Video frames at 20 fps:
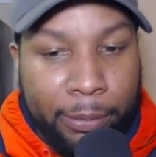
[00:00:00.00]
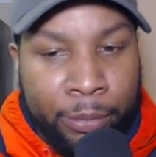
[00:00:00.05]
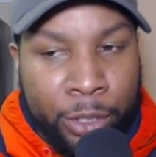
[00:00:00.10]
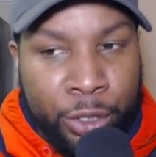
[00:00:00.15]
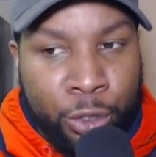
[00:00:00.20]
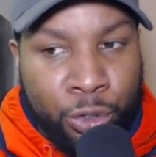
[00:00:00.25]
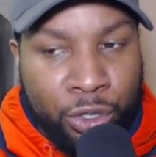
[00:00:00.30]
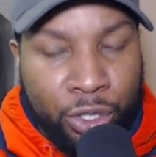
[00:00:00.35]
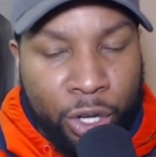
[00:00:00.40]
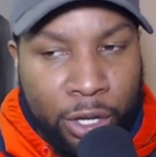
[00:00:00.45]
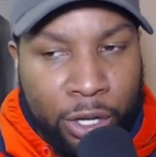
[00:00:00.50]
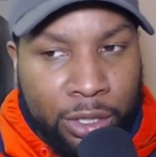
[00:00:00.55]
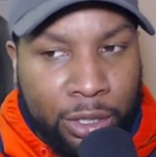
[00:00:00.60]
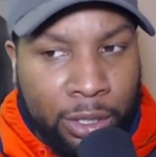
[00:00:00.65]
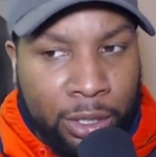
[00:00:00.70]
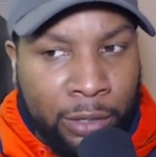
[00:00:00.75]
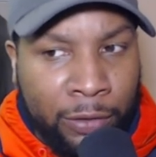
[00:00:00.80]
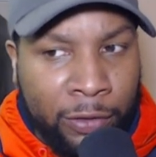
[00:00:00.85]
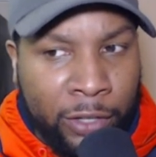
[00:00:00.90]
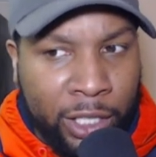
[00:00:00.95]
but you start
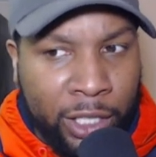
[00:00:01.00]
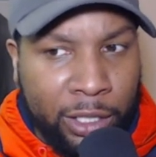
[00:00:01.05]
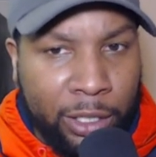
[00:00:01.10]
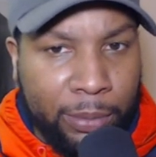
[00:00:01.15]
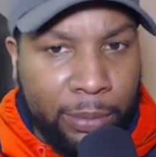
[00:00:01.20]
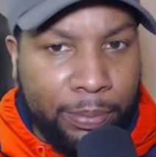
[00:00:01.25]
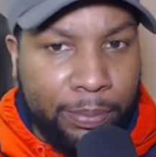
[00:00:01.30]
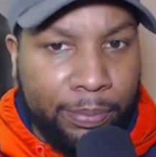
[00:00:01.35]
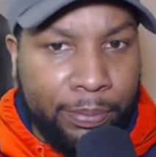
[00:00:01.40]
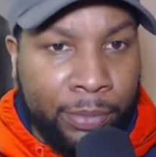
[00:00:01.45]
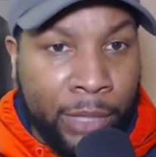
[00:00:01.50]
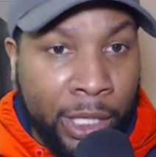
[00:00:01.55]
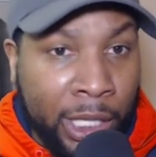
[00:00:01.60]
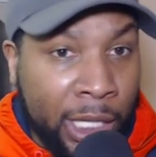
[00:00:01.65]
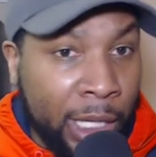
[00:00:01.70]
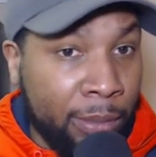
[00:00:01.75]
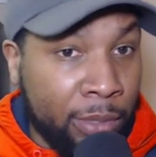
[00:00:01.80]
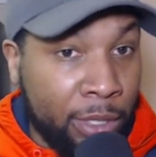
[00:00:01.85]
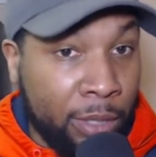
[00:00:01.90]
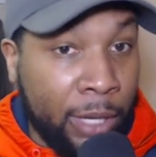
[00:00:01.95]
to develop
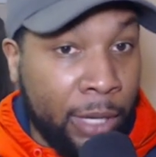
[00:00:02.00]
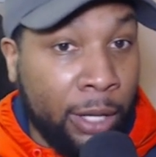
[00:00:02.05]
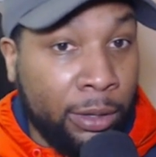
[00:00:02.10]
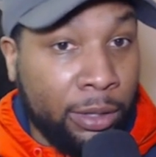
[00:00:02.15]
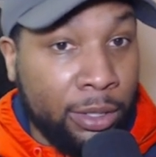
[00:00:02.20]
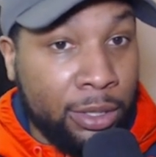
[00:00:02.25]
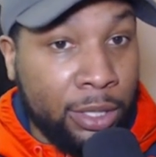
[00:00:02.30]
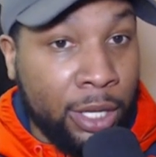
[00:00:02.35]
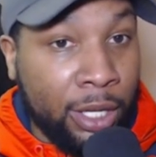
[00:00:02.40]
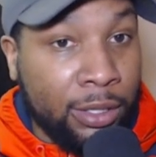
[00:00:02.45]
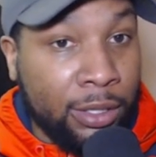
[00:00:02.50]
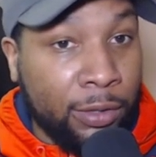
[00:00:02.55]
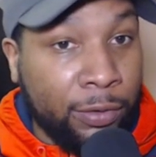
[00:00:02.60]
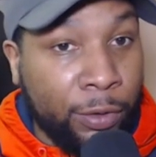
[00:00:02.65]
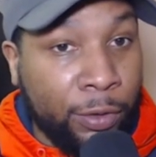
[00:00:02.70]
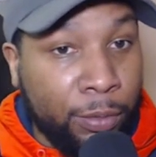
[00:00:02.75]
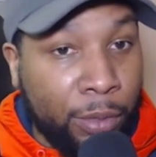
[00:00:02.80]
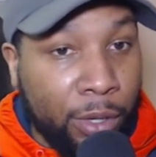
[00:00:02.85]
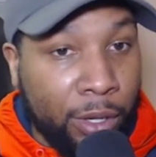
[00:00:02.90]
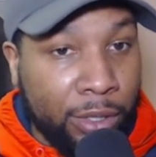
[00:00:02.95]
themes about this Texas
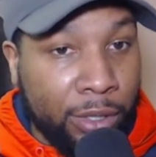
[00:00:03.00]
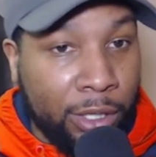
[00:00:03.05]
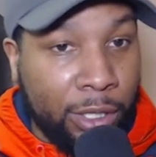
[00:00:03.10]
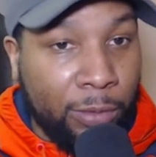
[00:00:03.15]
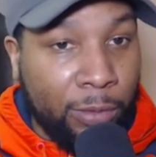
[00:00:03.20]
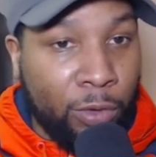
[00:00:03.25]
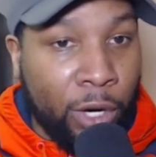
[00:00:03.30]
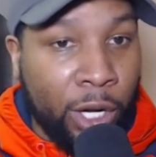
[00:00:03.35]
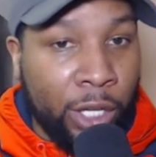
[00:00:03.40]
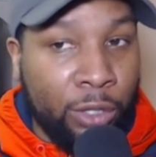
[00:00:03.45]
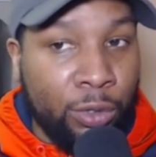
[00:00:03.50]
football team, right?